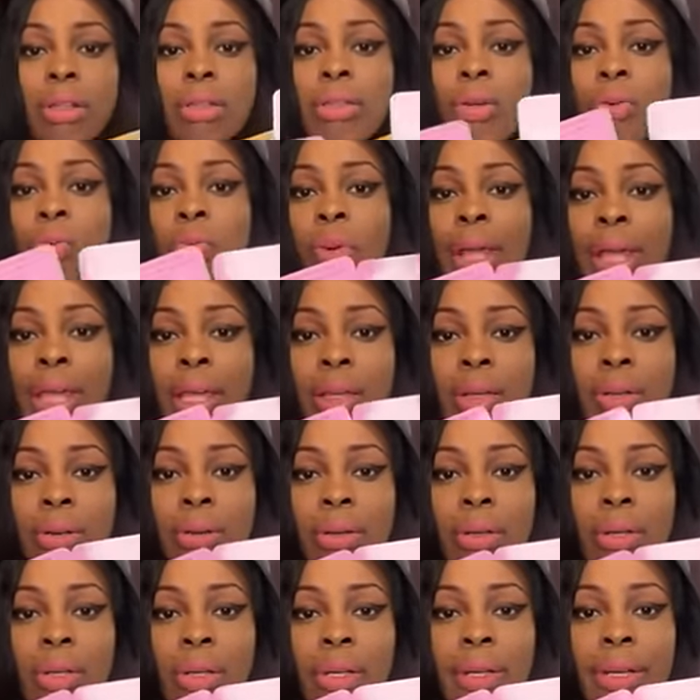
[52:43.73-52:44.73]
The
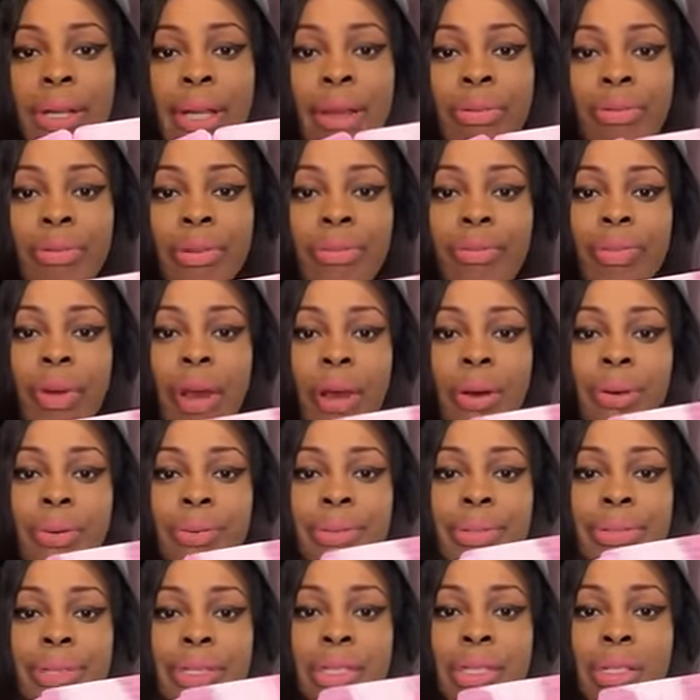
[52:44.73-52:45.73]
wheel in
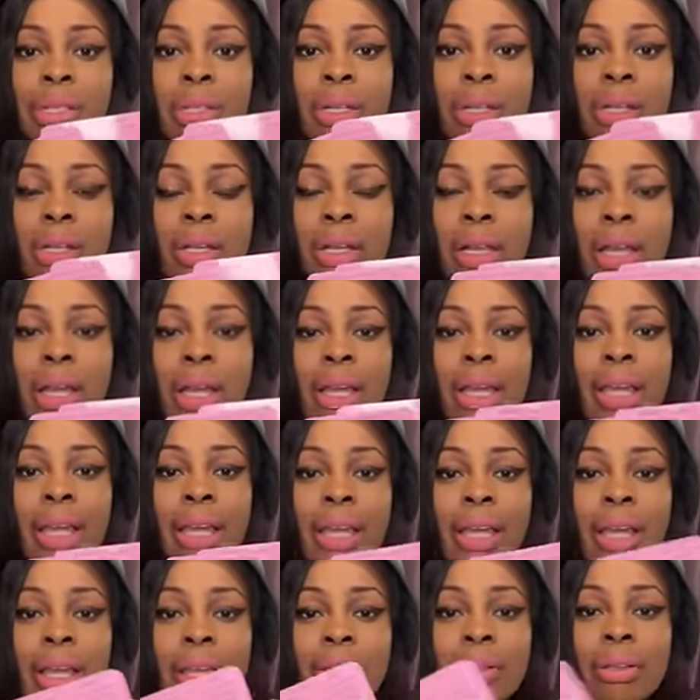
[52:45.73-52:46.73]
reverse.
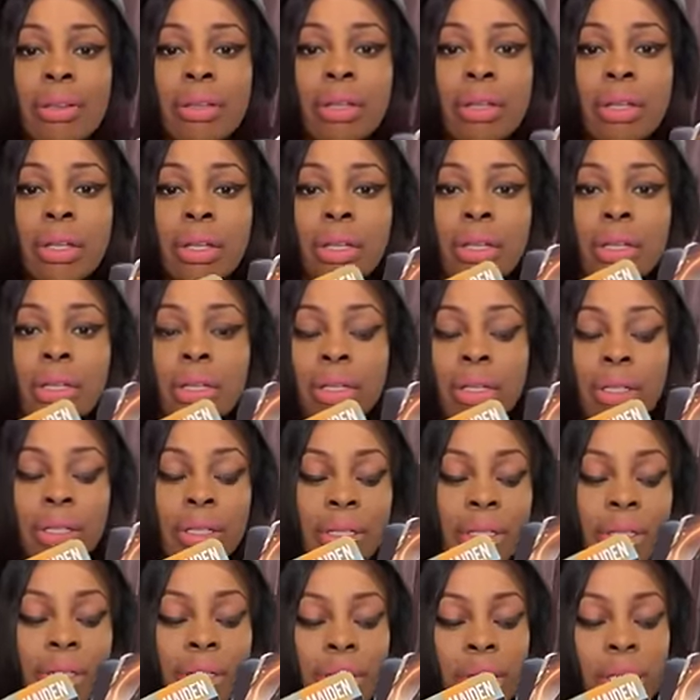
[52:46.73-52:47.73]
He,
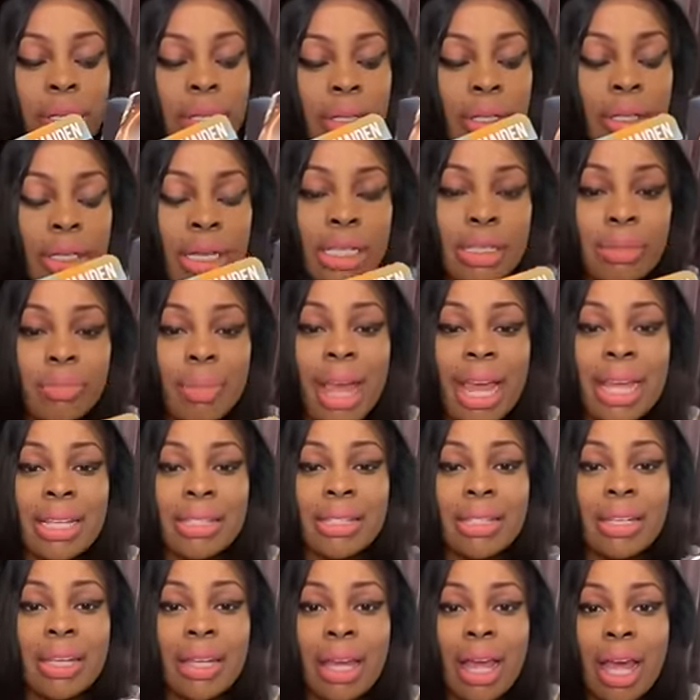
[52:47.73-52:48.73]
this
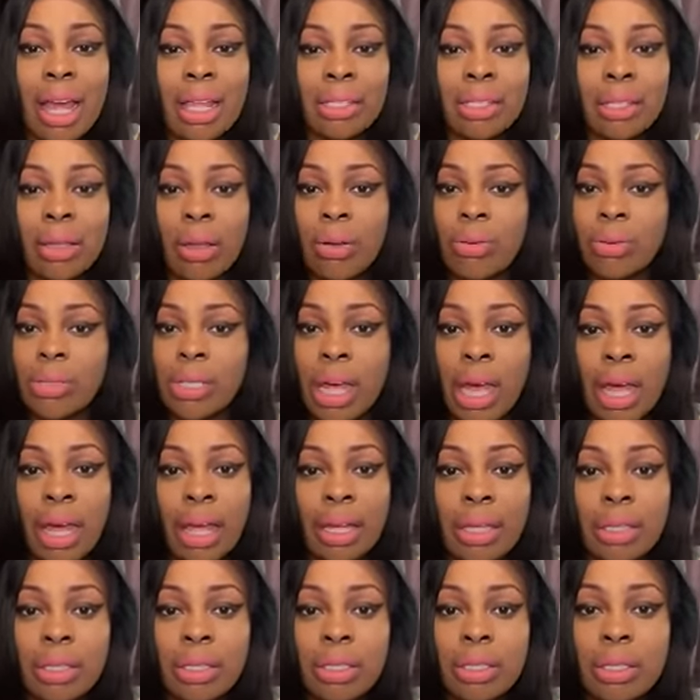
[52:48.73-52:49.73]
masculine got soul
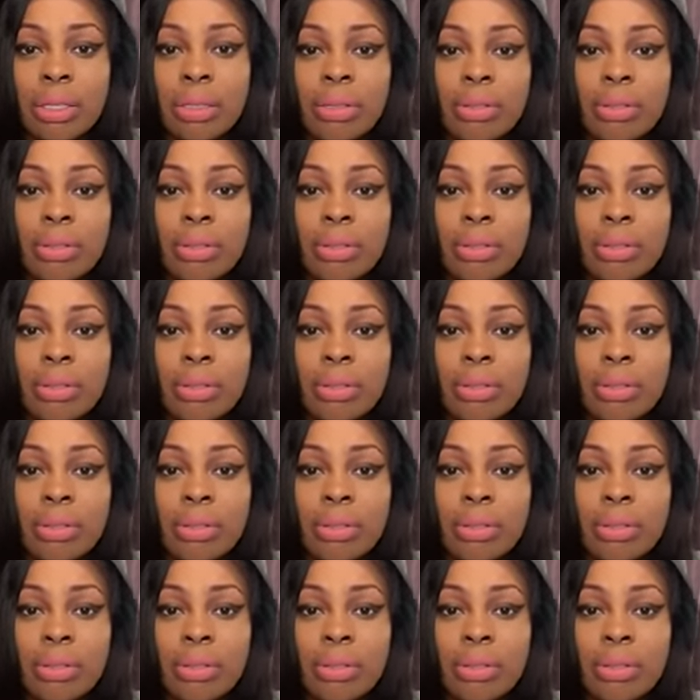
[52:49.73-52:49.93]
ties.